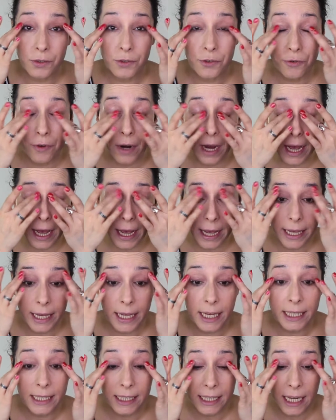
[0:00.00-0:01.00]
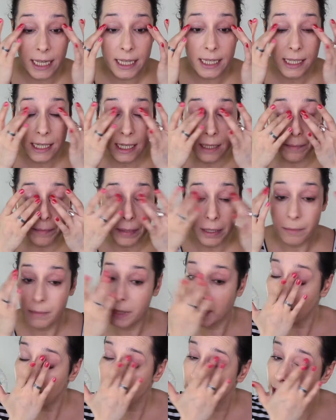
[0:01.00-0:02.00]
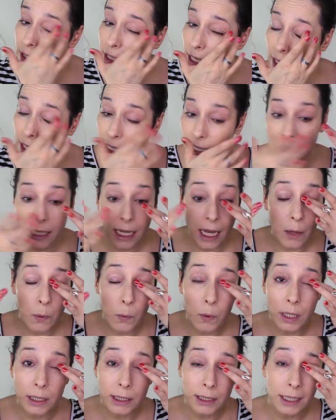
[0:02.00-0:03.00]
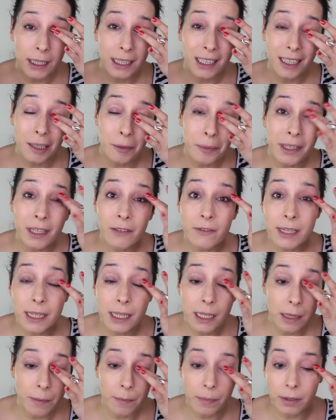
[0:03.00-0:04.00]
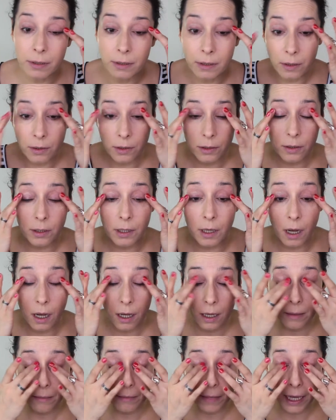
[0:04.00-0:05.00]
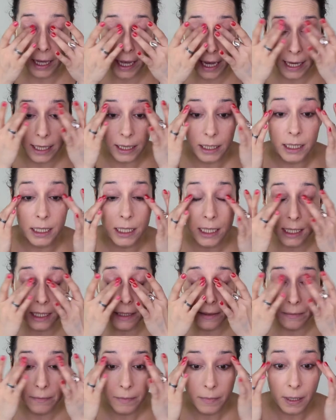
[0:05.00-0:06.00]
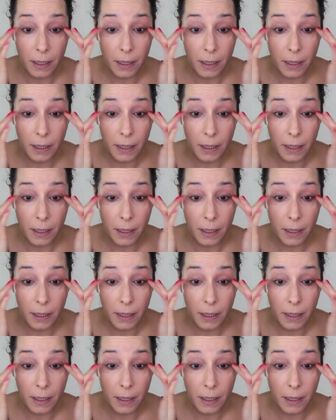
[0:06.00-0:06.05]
dry and dense and pigmented, and I want a little bit of slip on my eyelids.